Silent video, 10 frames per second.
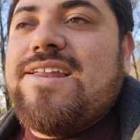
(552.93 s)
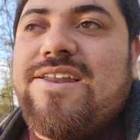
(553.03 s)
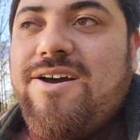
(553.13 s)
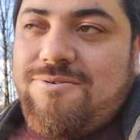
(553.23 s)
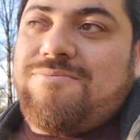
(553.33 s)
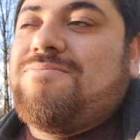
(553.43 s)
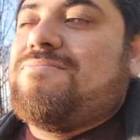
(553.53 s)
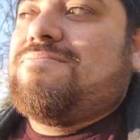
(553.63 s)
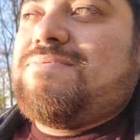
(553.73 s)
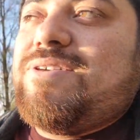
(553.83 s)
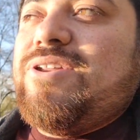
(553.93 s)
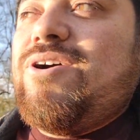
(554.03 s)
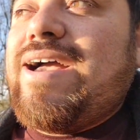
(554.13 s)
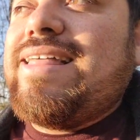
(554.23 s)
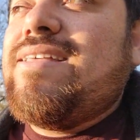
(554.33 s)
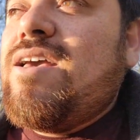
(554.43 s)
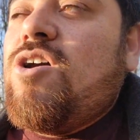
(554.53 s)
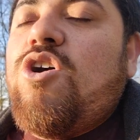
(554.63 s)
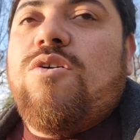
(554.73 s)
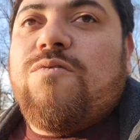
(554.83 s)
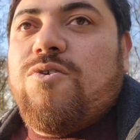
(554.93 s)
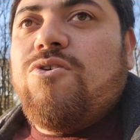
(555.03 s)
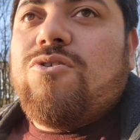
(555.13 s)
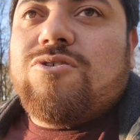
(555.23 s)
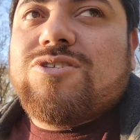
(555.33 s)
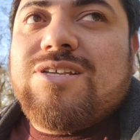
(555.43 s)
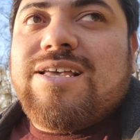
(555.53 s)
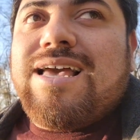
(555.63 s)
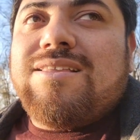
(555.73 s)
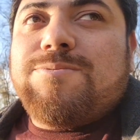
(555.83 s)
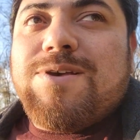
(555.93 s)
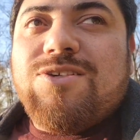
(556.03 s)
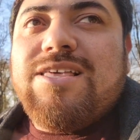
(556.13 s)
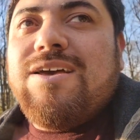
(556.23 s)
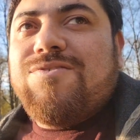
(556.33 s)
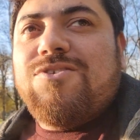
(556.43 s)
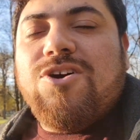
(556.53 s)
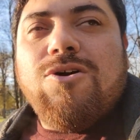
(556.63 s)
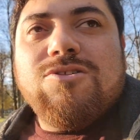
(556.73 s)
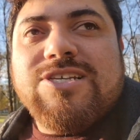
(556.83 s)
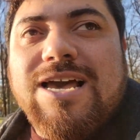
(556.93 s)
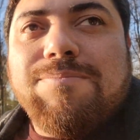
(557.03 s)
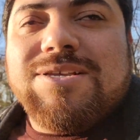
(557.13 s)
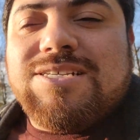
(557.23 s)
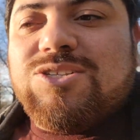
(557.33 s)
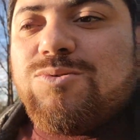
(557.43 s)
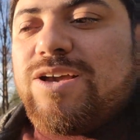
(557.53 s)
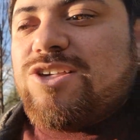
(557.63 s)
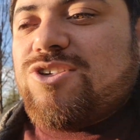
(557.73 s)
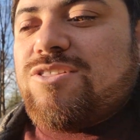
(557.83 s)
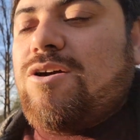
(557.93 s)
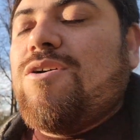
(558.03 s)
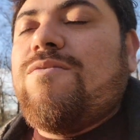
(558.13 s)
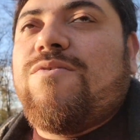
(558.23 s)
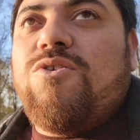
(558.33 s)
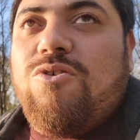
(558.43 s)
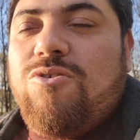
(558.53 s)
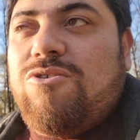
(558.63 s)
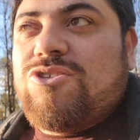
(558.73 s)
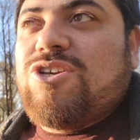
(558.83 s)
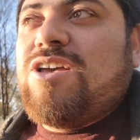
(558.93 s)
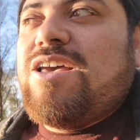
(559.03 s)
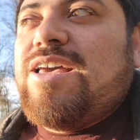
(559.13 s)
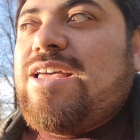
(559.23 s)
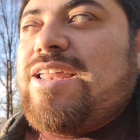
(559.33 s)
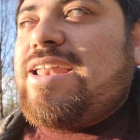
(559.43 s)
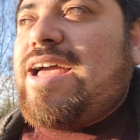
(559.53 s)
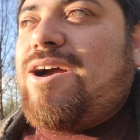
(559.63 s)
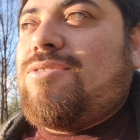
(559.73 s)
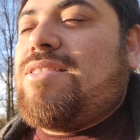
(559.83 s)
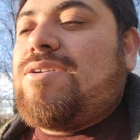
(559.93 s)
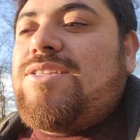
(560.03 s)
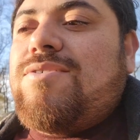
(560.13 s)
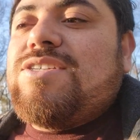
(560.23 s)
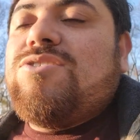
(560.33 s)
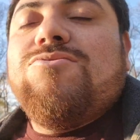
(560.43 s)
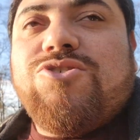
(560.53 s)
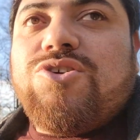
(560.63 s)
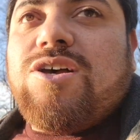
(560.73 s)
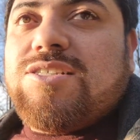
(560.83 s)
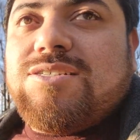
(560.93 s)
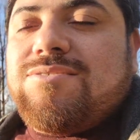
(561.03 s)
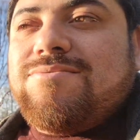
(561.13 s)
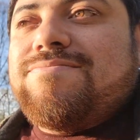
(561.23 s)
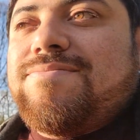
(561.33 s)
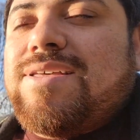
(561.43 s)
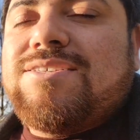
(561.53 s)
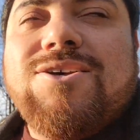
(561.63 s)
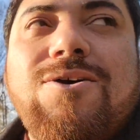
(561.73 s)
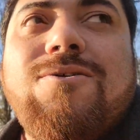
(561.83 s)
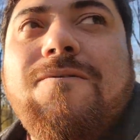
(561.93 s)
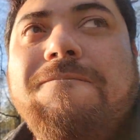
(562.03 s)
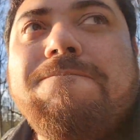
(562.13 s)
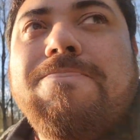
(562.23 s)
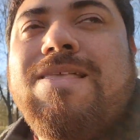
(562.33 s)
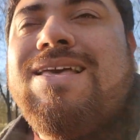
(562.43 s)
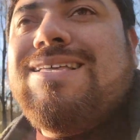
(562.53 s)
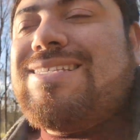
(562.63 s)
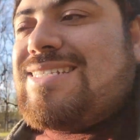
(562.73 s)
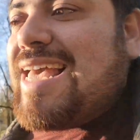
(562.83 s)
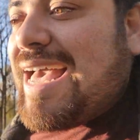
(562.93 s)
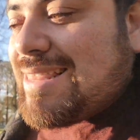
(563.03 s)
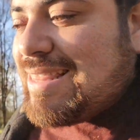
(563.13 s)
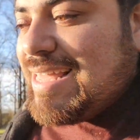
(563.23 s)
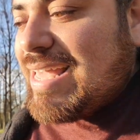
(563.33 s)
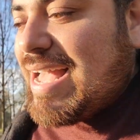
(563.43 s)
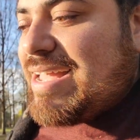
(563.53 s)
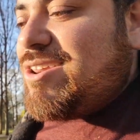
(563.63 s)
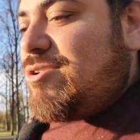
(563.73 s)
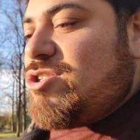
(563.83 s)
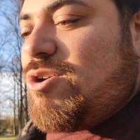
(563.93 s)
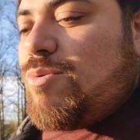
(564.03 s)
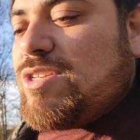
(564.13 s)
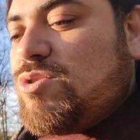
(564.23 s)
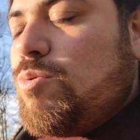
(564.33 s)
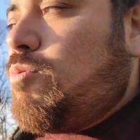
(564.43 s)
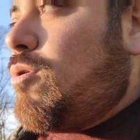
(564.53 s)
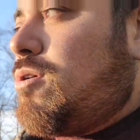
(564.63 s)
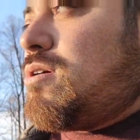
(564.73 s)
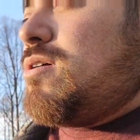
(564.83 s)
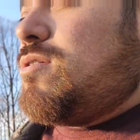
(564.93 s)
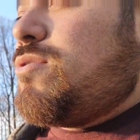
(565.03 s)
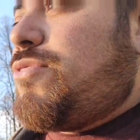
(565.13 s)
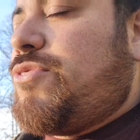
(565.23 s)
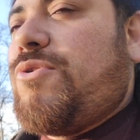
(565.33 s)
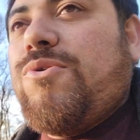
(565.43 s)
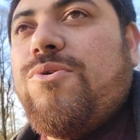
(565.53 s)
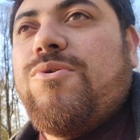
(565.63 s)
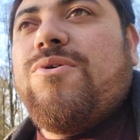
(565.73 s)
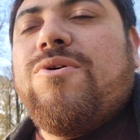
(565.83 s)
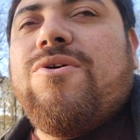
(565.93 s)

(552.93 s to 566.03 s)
no, you know. And of course, and especially after the whole Tampa situation, of course, now there, there is no trust. So sadly, I know she wants to work through